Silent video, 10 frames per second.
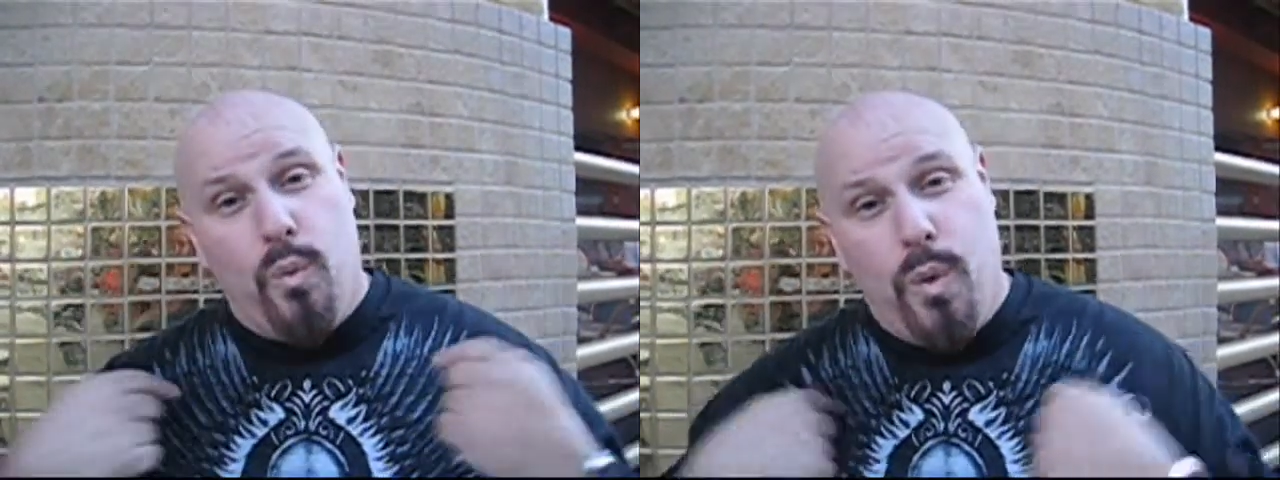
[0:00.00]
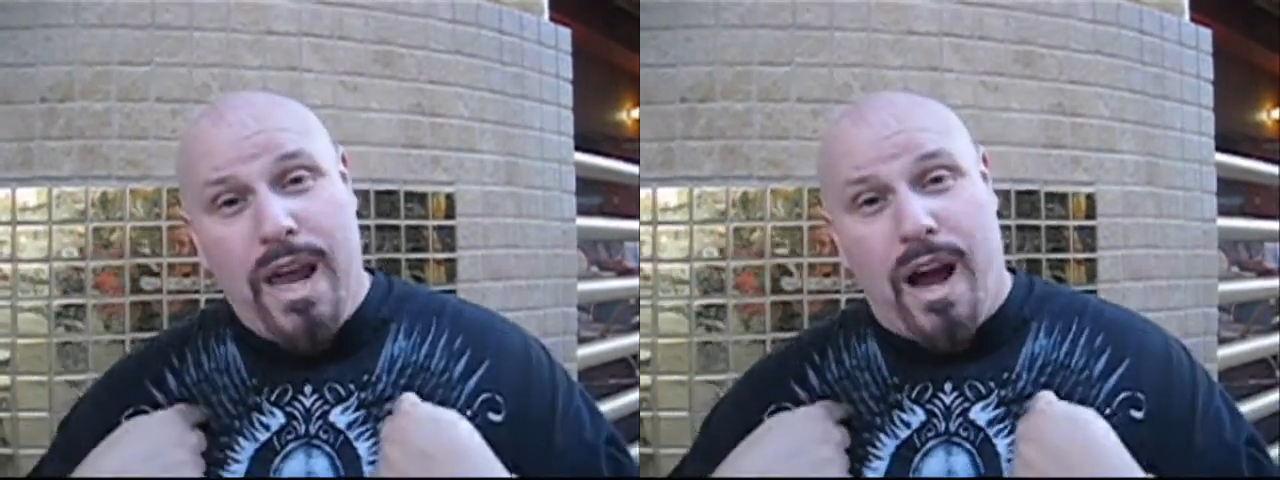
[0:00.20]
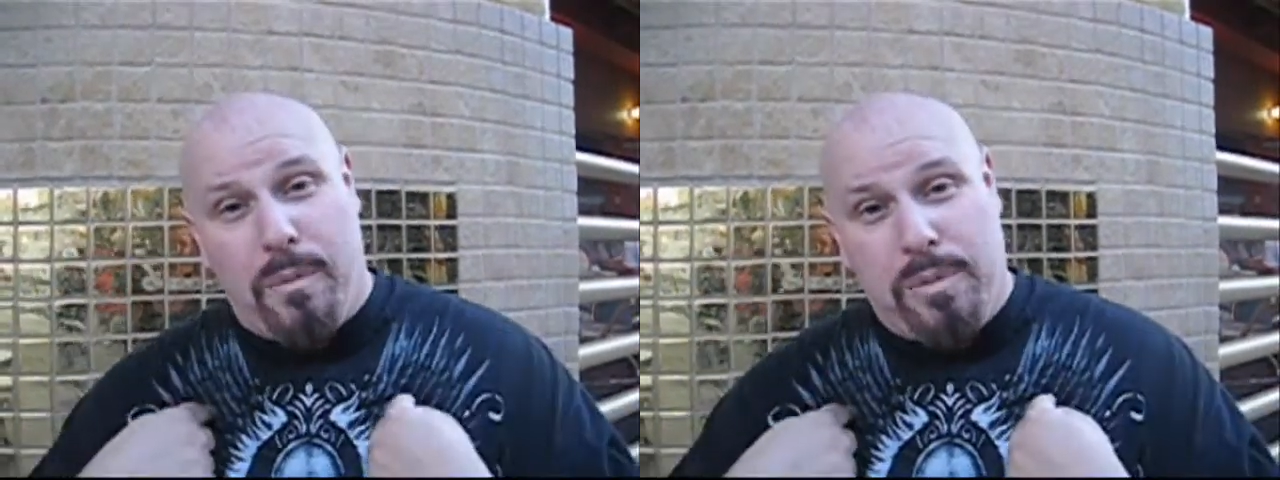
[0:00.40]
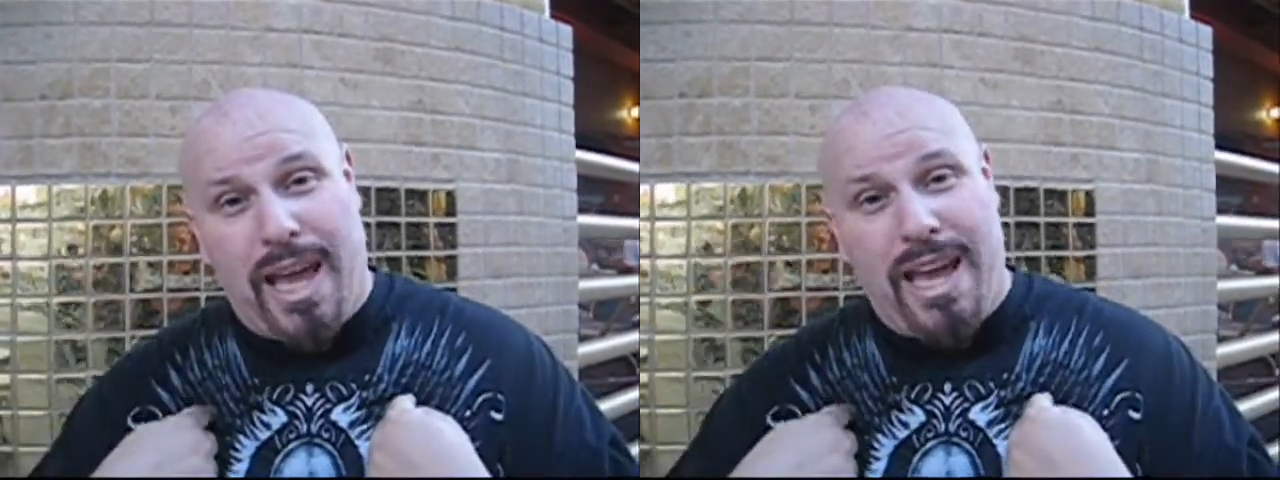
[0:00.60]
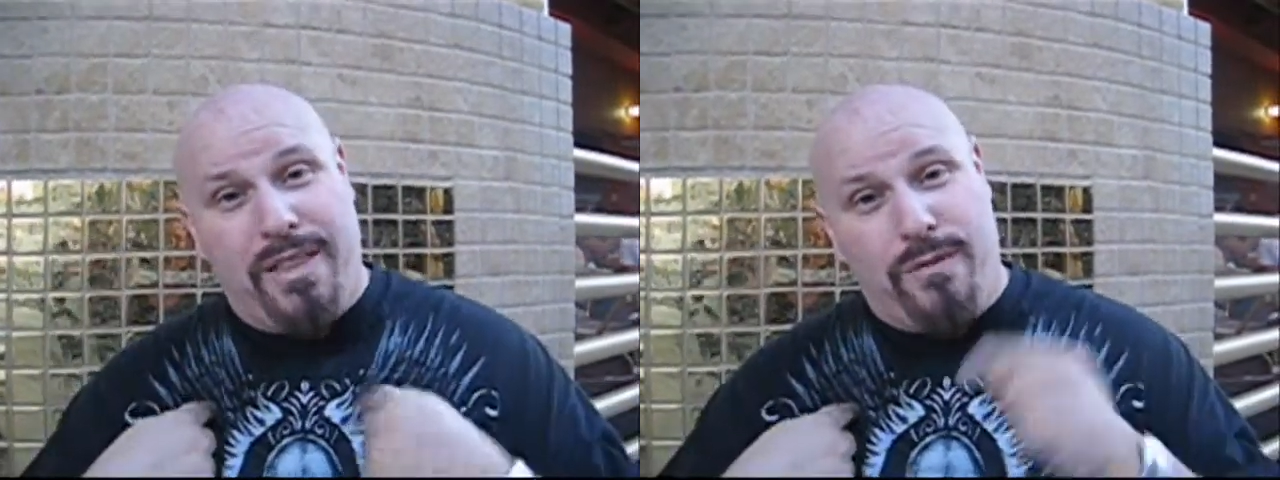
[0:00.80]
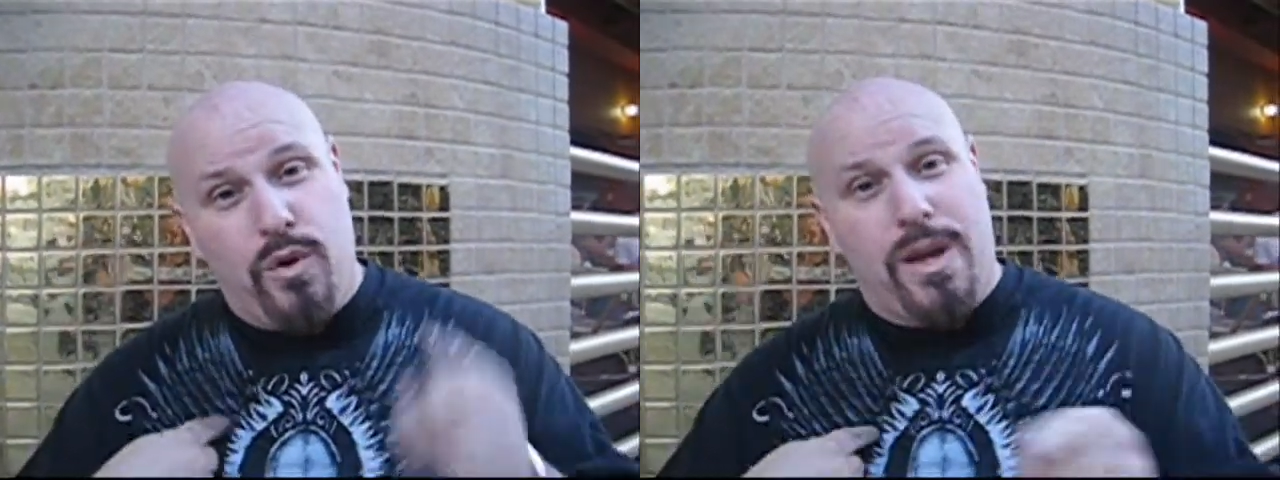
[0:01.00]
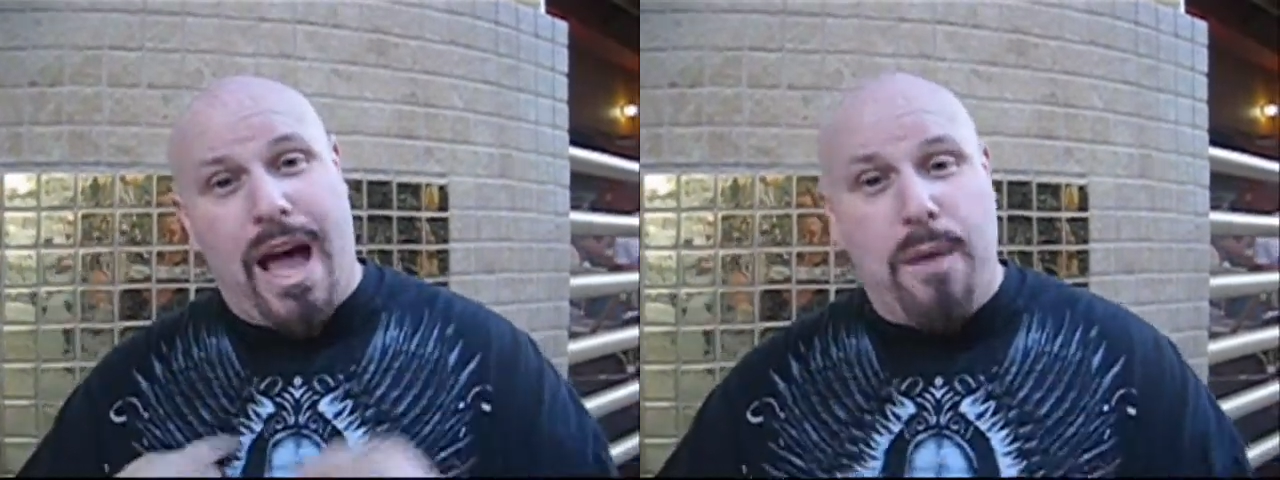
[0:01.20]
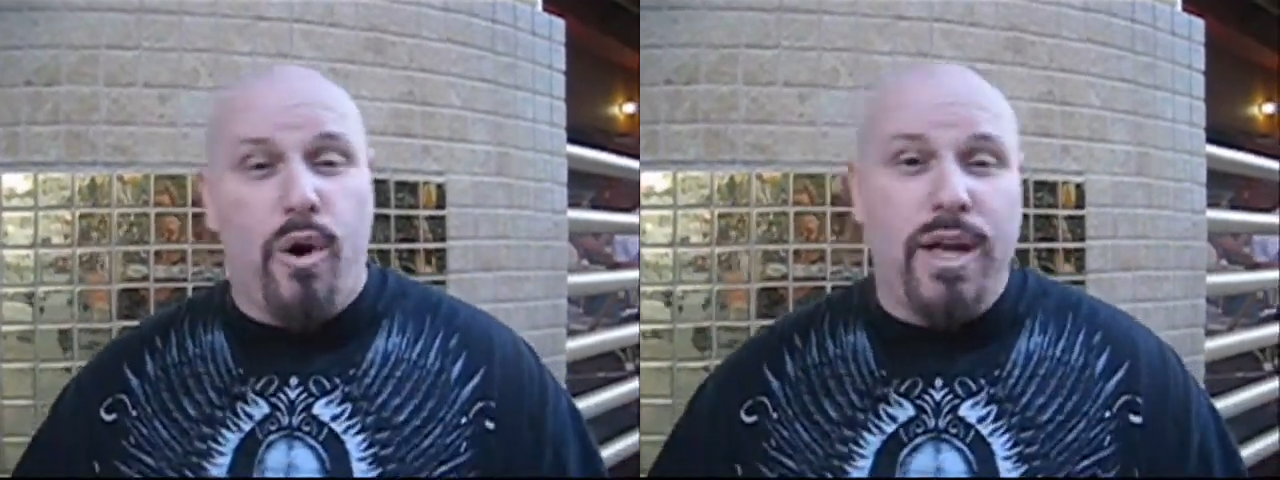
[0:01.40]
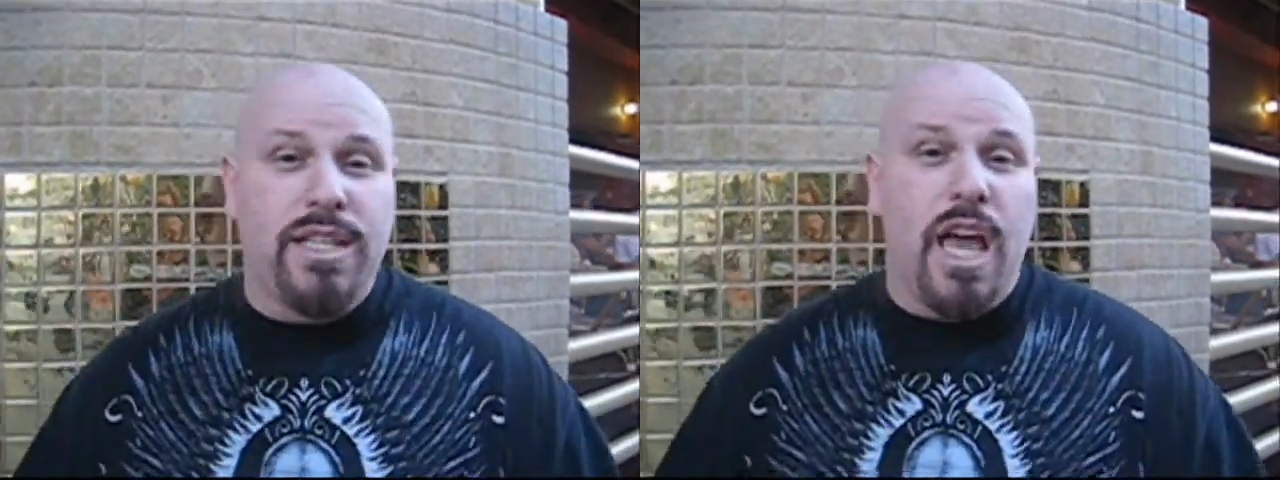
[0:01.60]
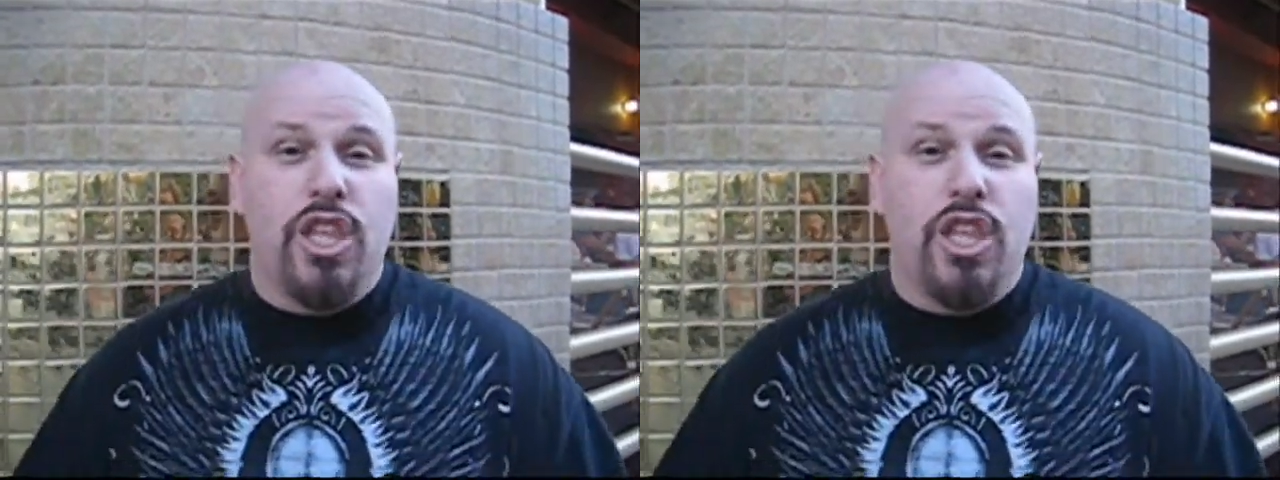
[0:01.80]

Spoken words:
We are playing Voodoo Cowboys